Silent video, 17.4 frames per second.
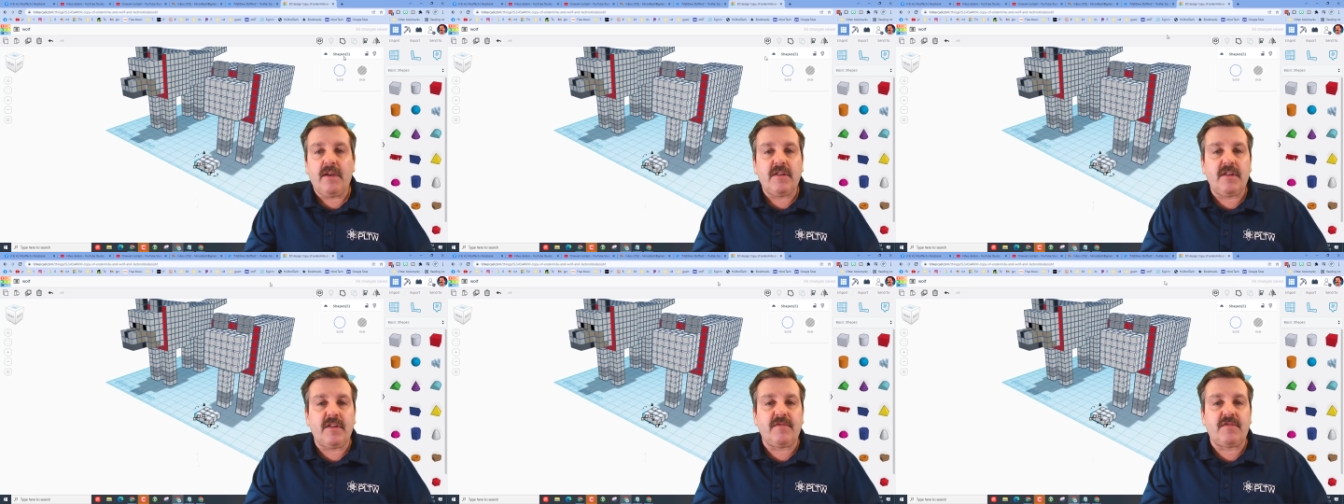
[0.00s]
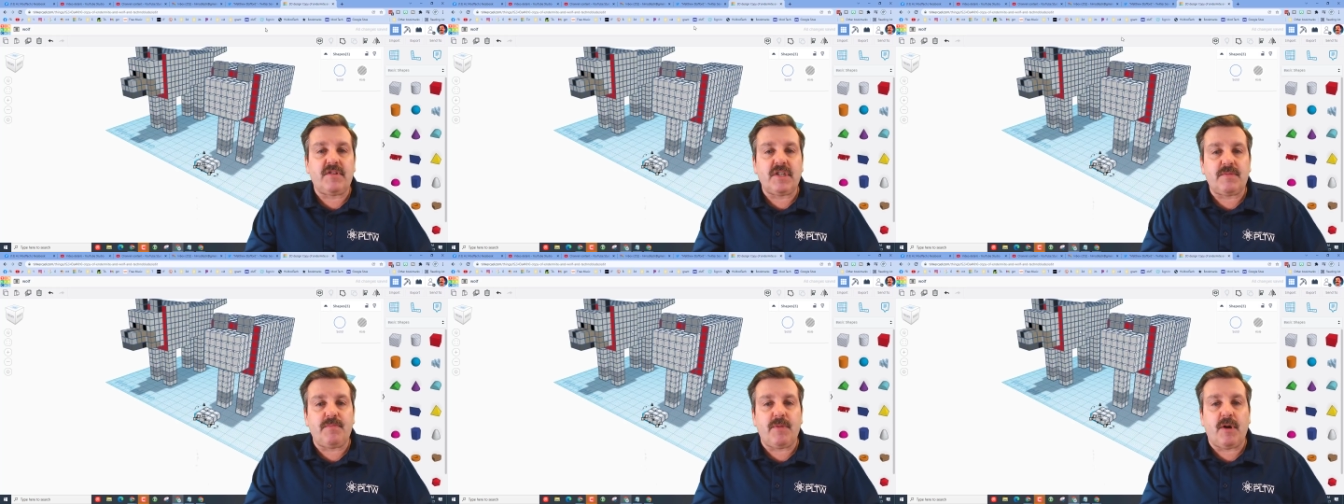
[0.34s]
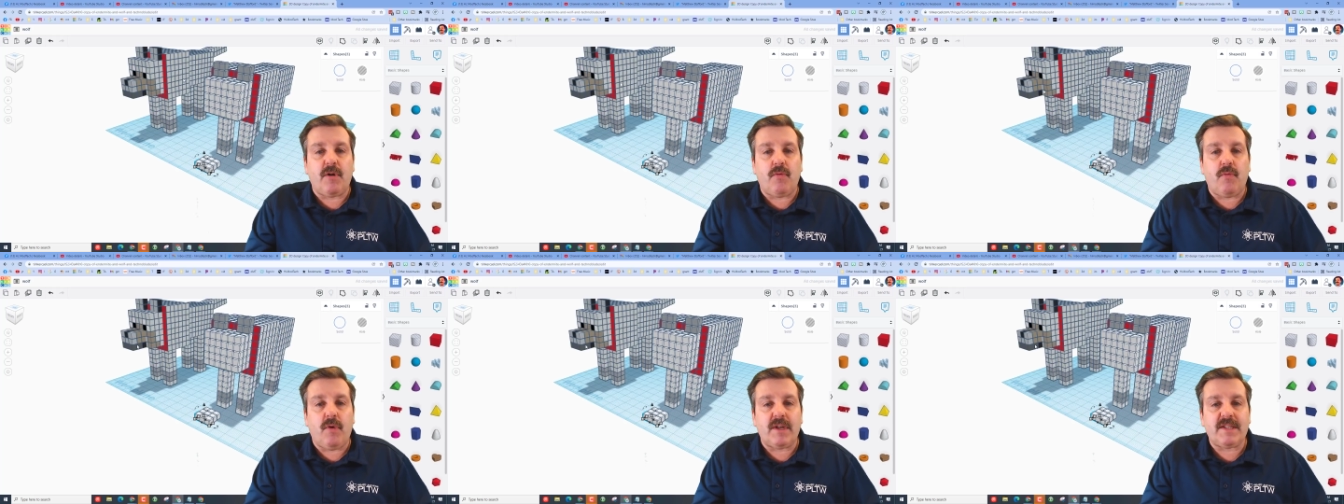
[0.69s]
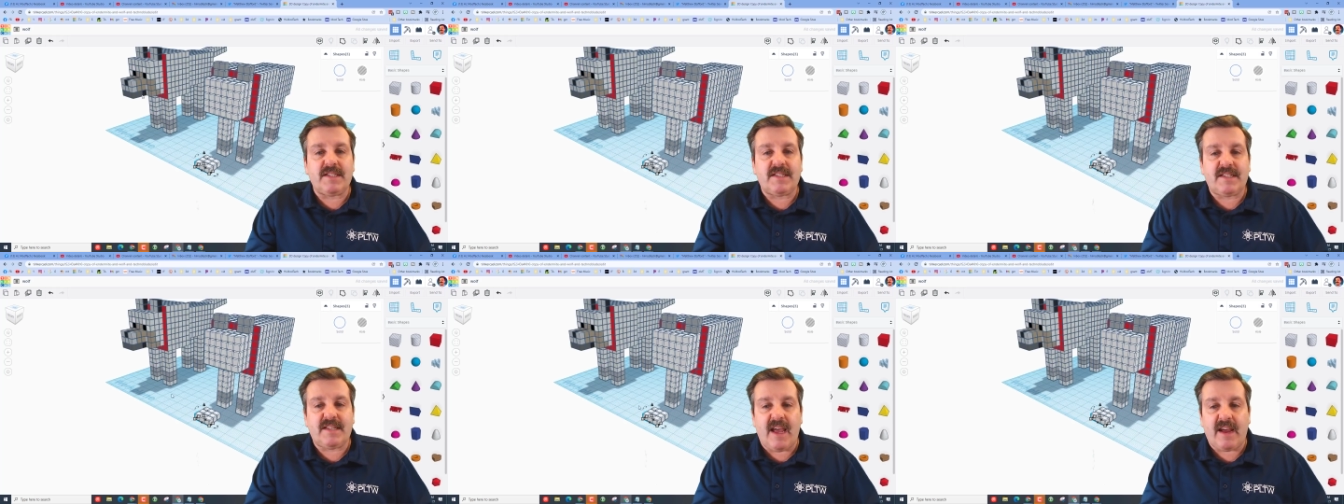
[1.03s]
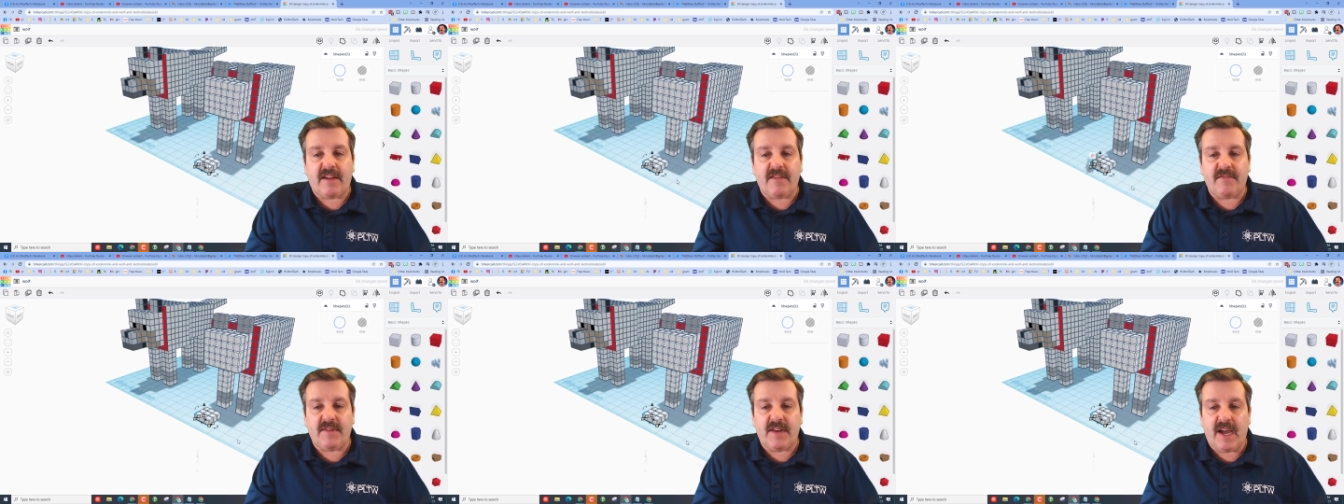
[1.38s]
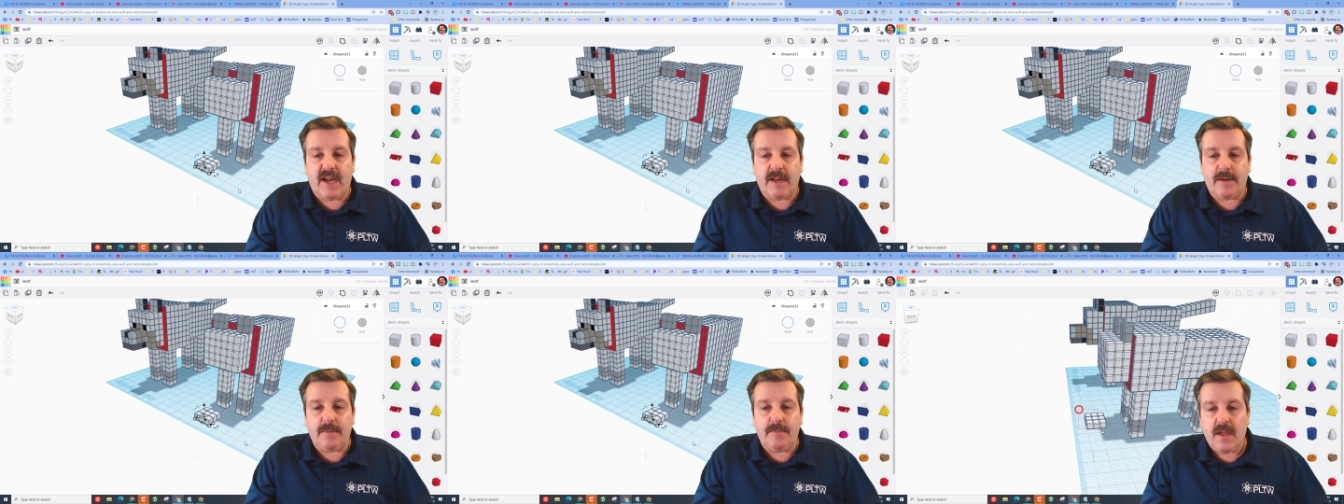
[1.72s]
You've just built one stack of
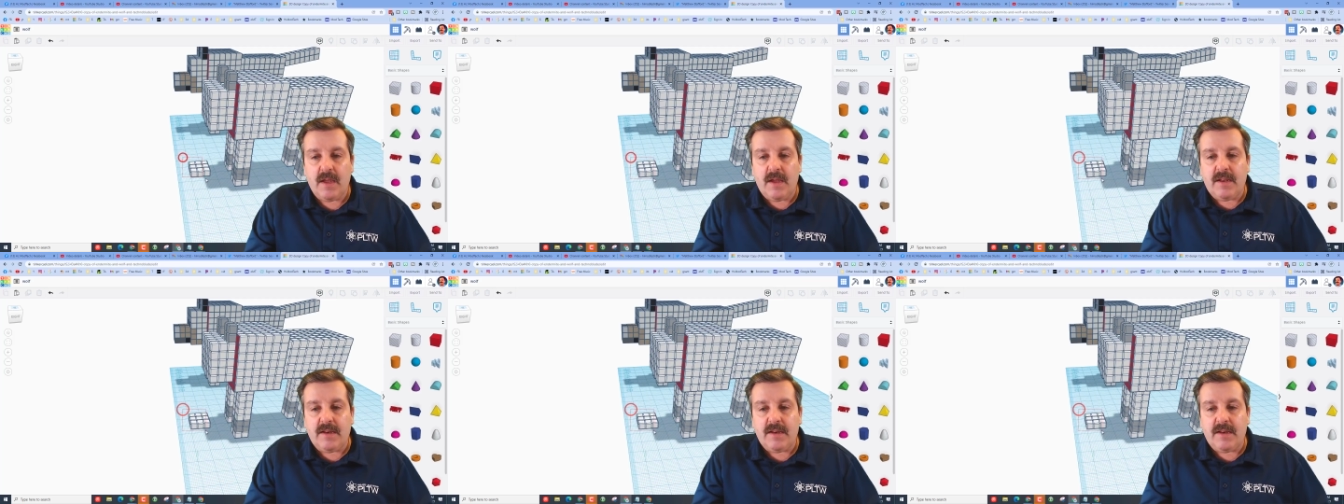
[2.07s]
nine.